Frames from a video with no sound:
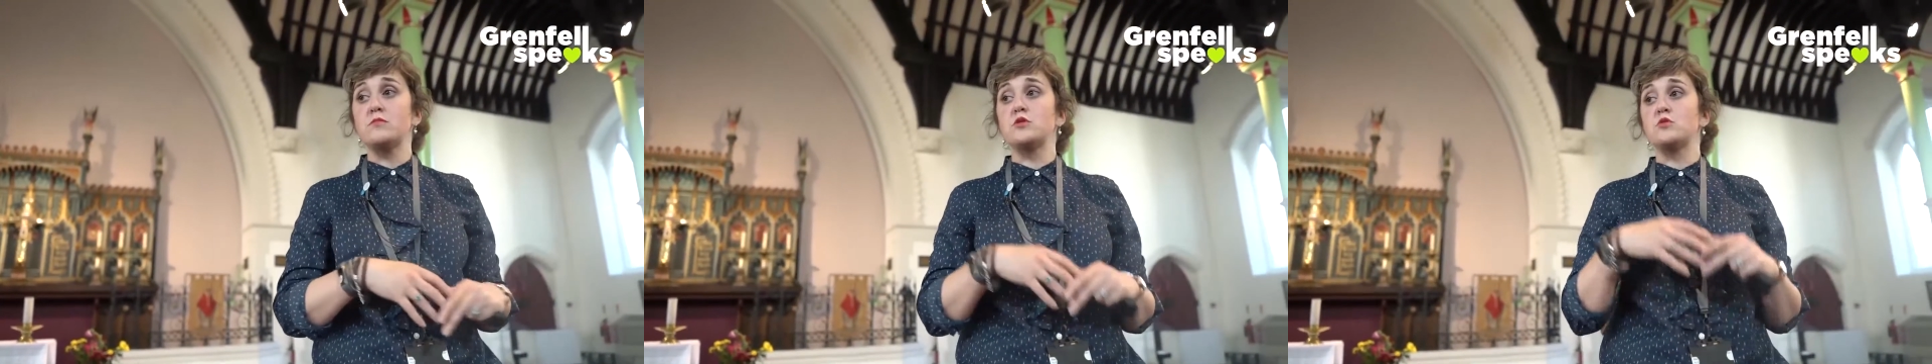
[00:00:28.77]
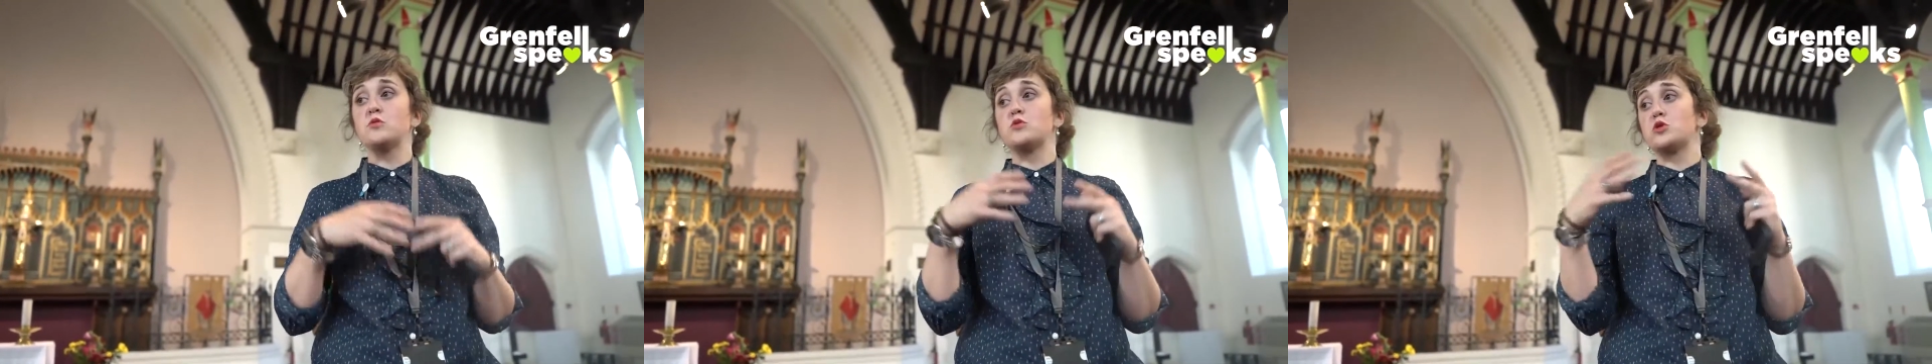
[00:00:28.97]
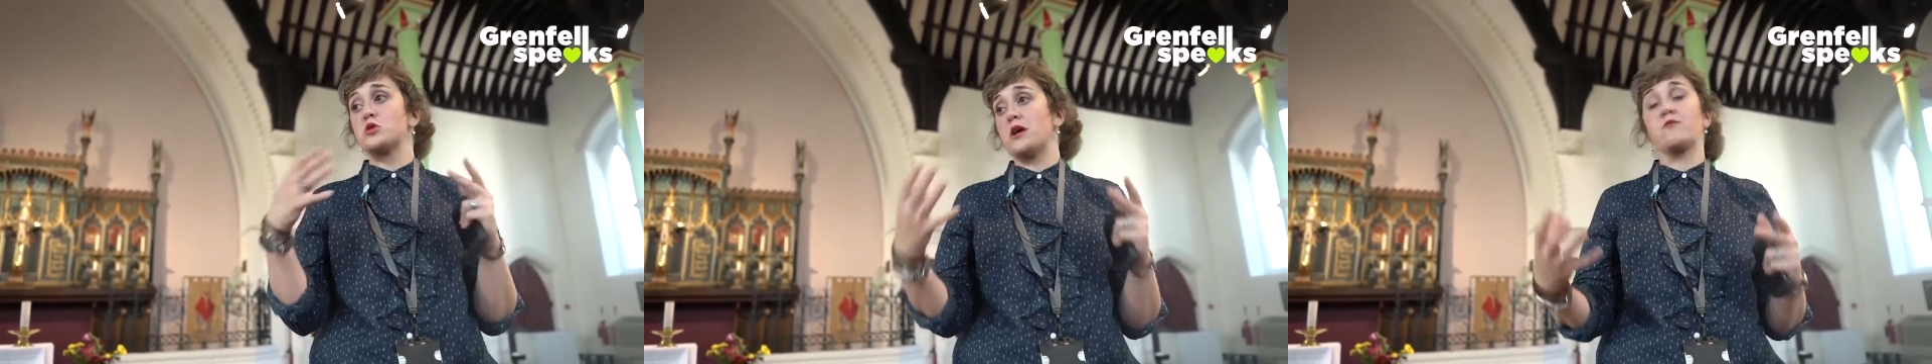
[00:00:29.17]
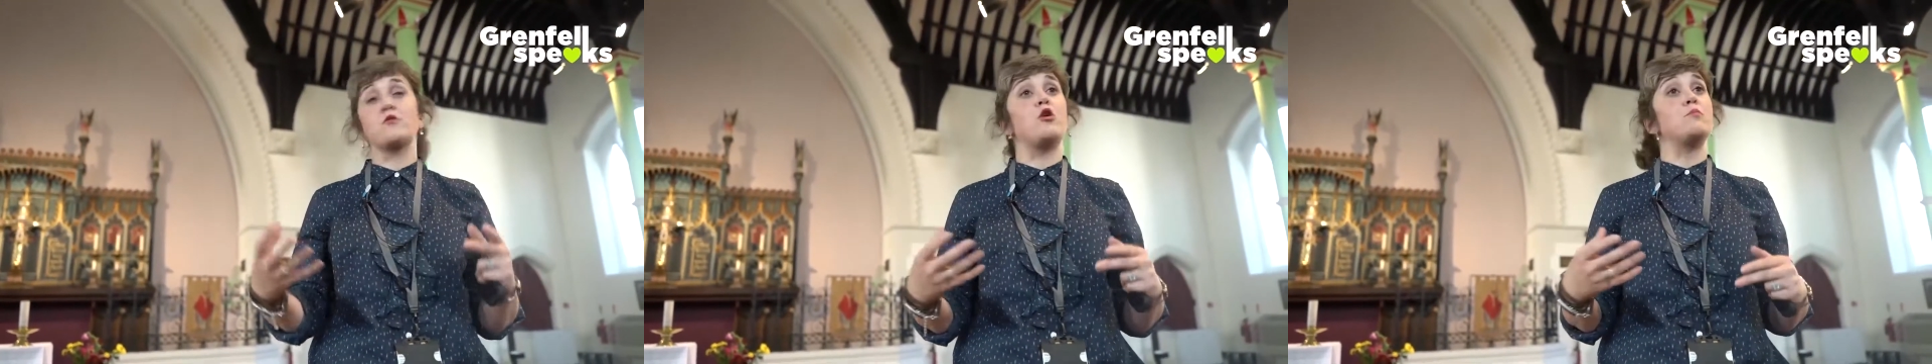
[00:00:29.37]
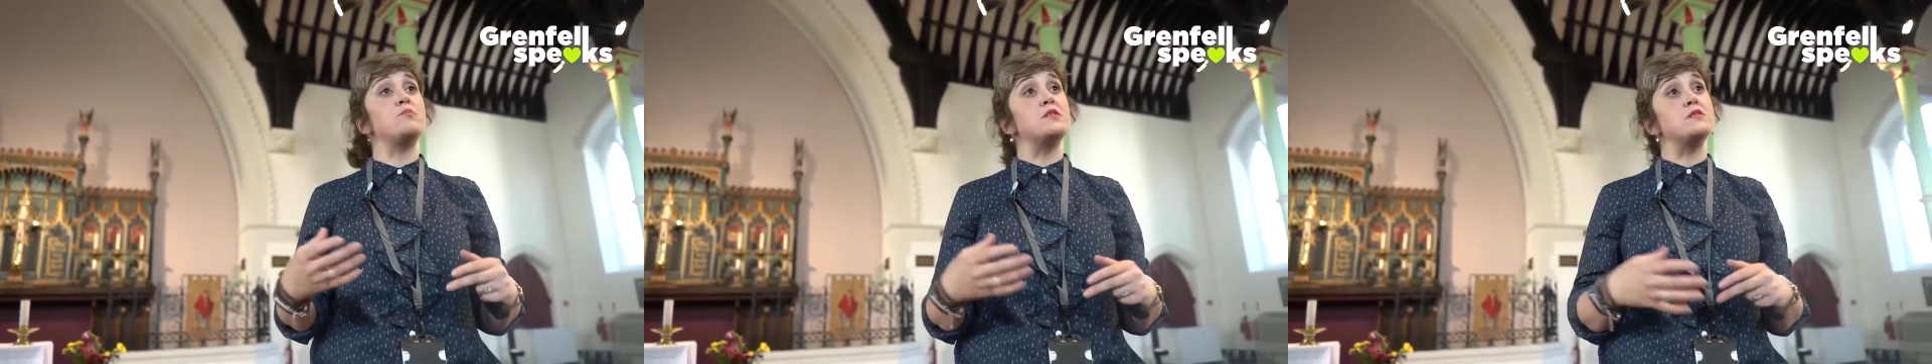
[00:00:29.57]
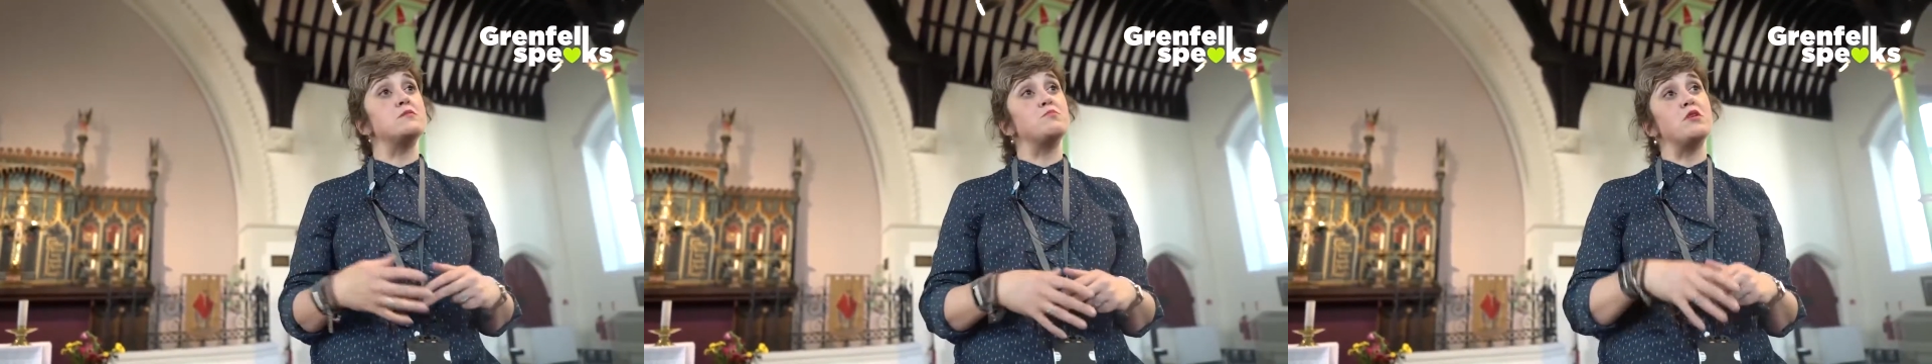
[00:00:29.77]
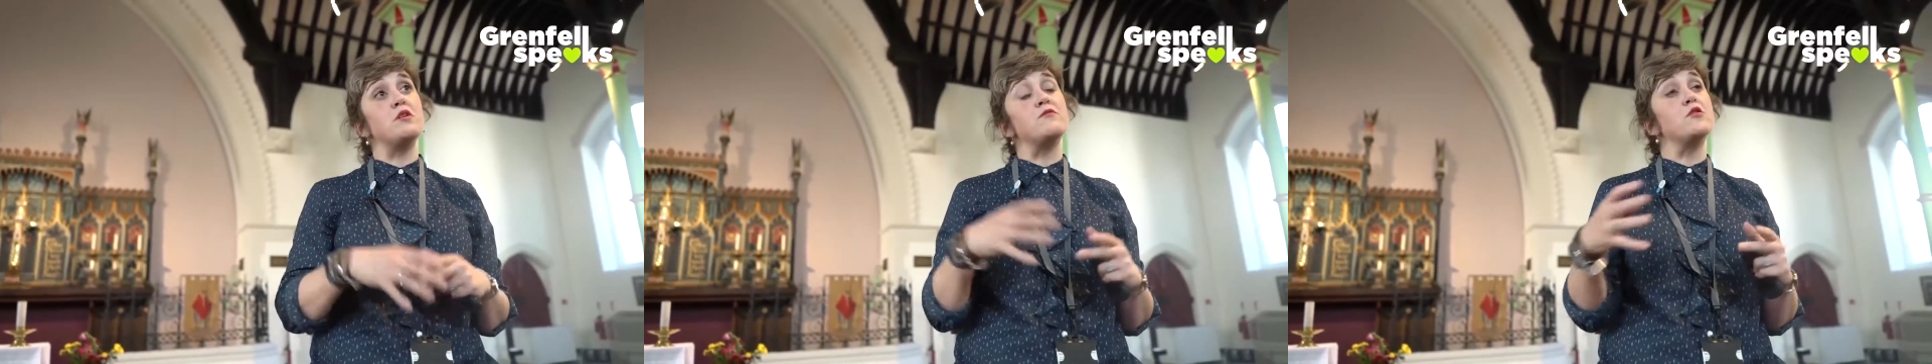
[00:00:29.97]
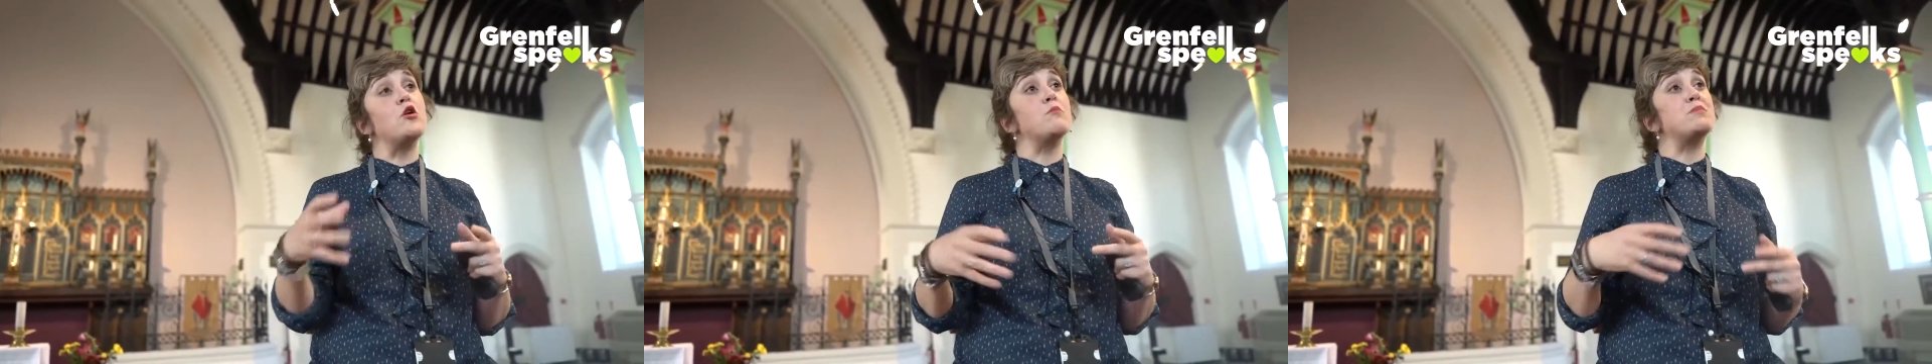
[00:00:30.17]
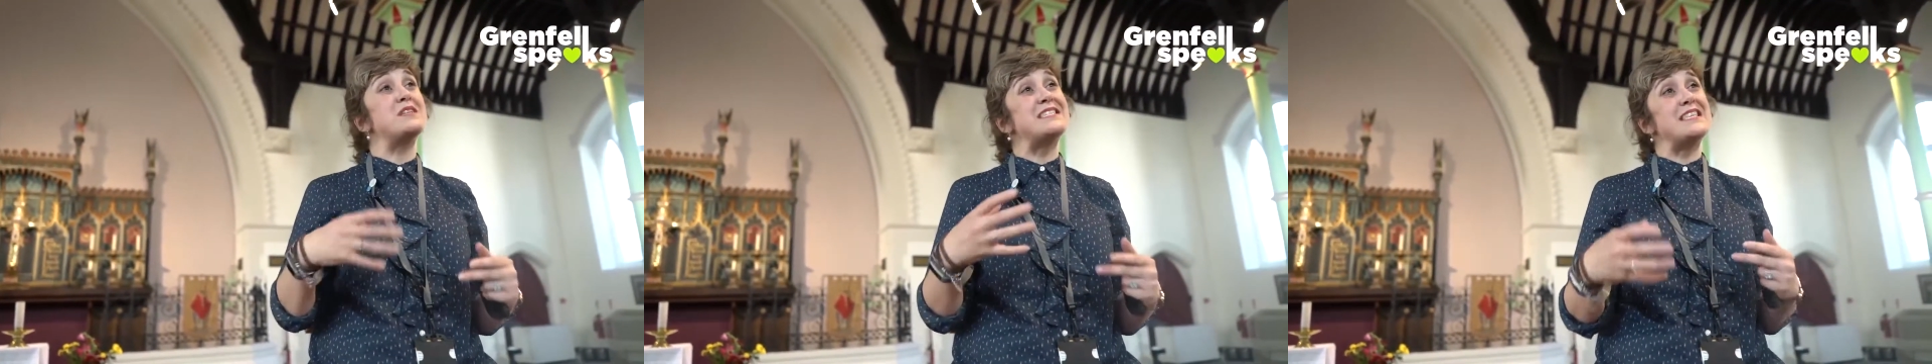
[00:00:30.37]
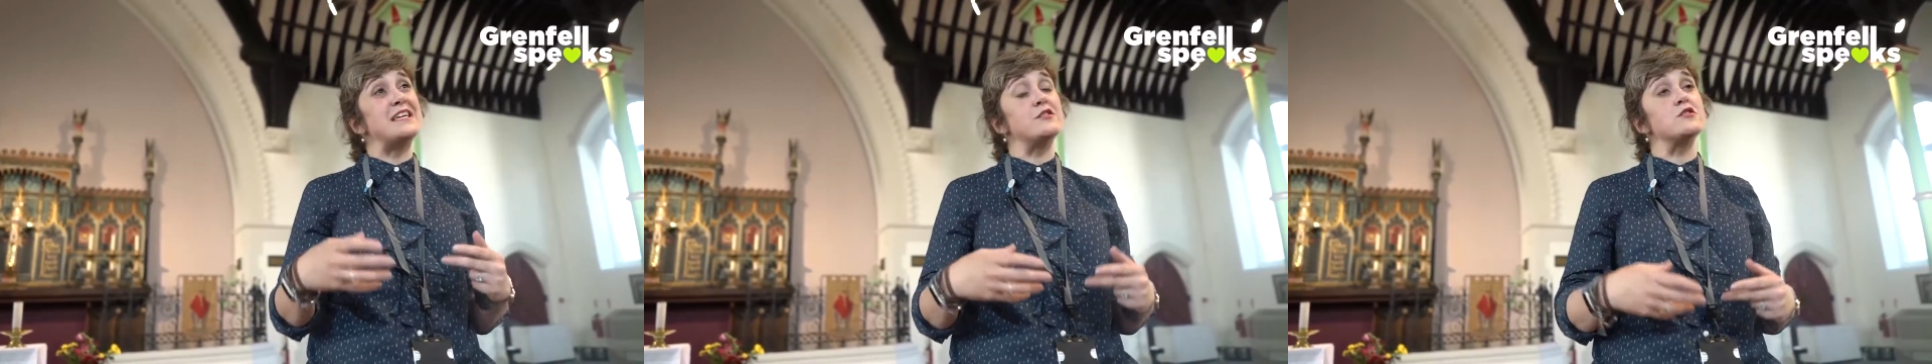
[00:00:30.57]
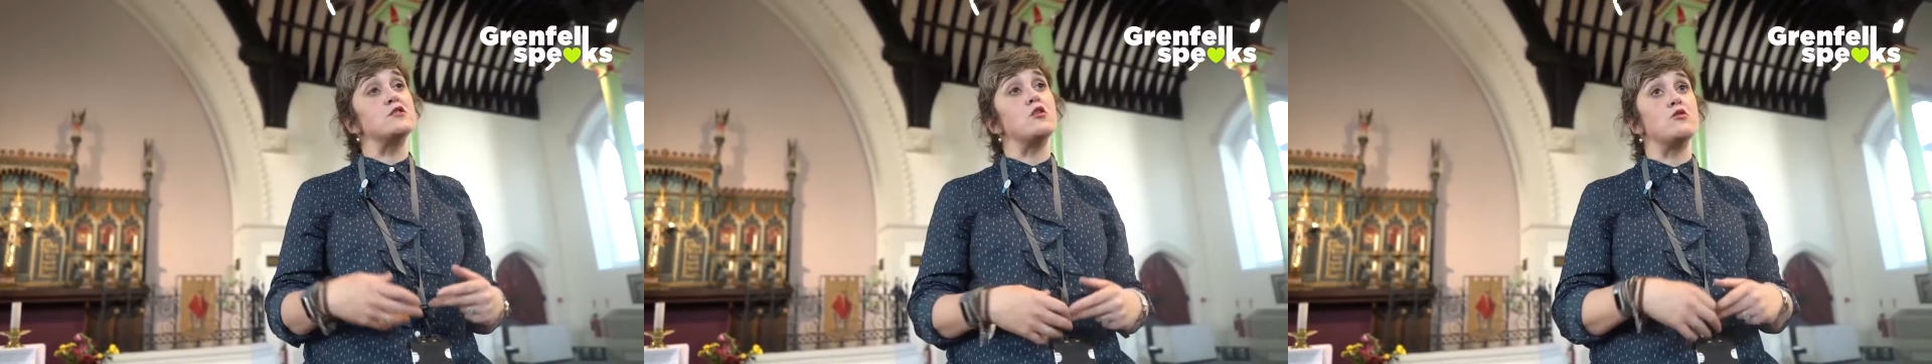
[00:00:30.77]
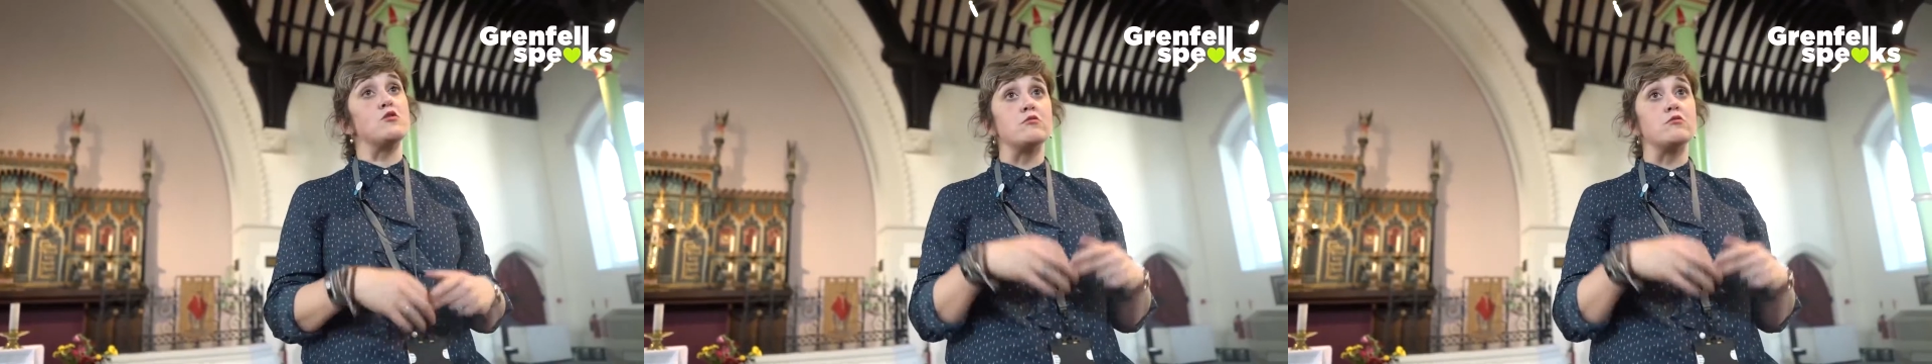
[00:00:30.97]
You should have copies, but if not, please let us know.